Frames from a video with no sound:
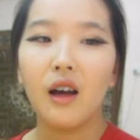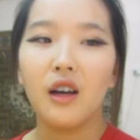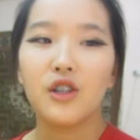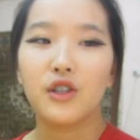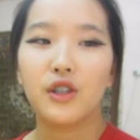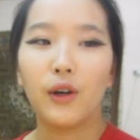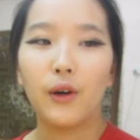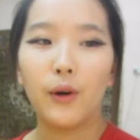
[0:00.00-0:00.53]

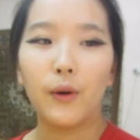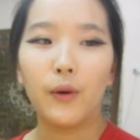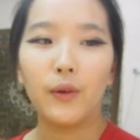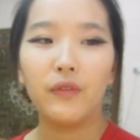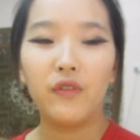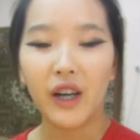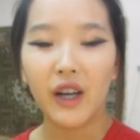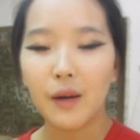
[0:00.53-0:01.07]
So
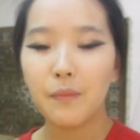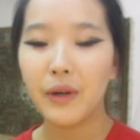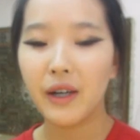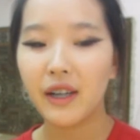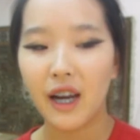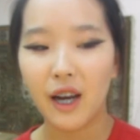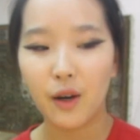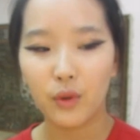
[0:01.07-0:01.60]
VIP
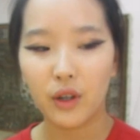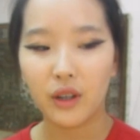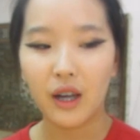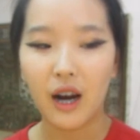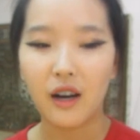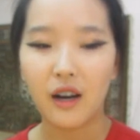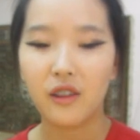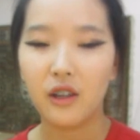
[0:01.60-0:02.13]
came with
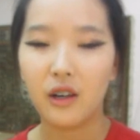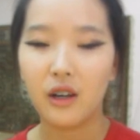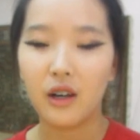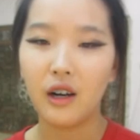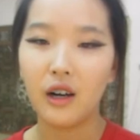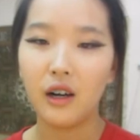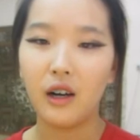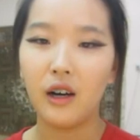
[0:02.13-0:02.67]

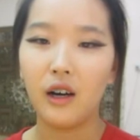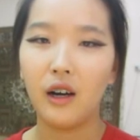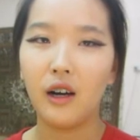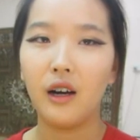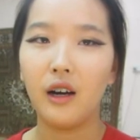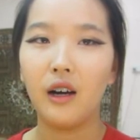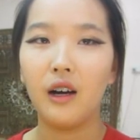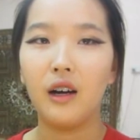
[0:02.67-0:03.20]
either
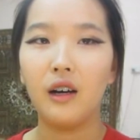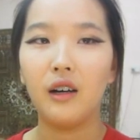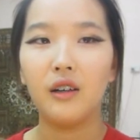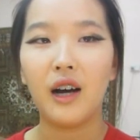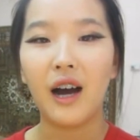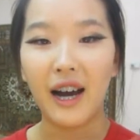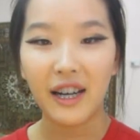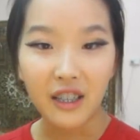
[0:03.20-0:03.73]

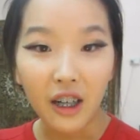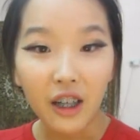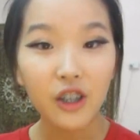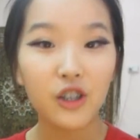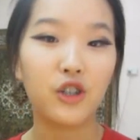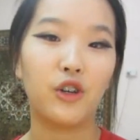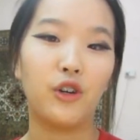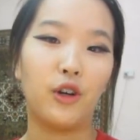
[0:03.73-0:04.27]
high
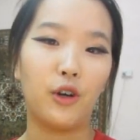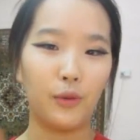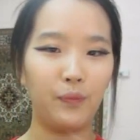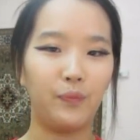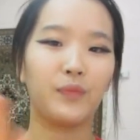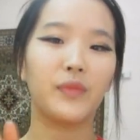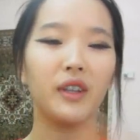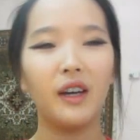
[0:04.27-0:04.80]
touch, you know,
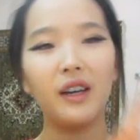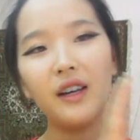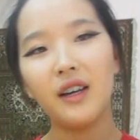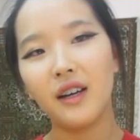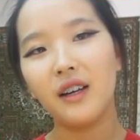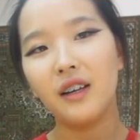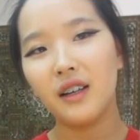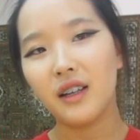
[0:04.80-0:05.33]

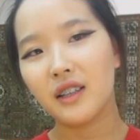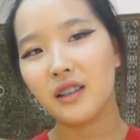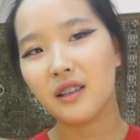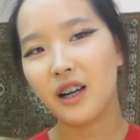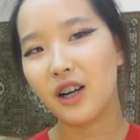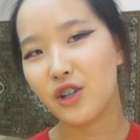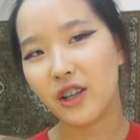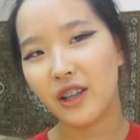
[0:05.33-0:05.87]

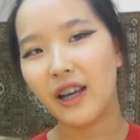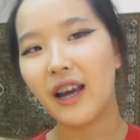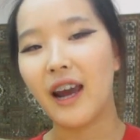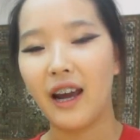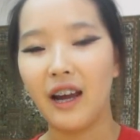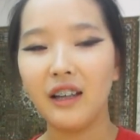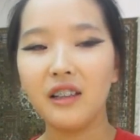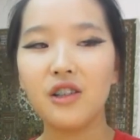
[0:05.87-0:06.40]
touching their
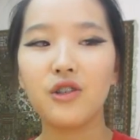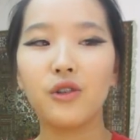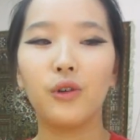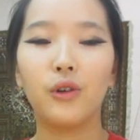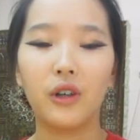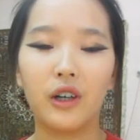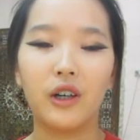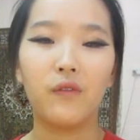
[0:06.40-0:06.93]
hands,
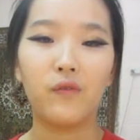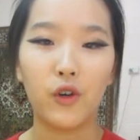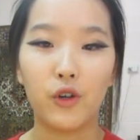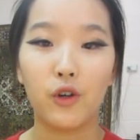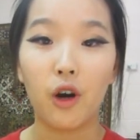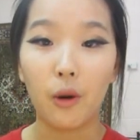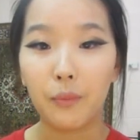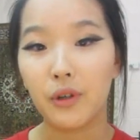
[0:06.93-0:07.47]
or a
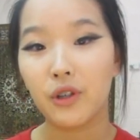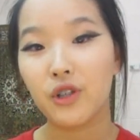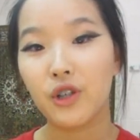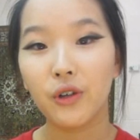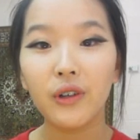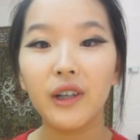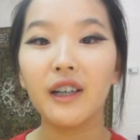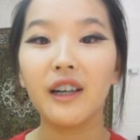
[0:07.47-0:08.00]
photo
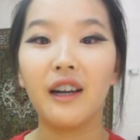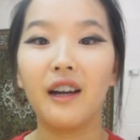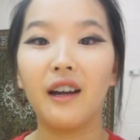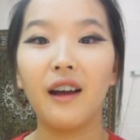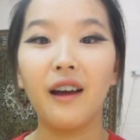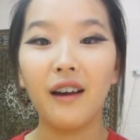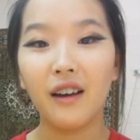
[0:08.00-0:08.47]
opportunity.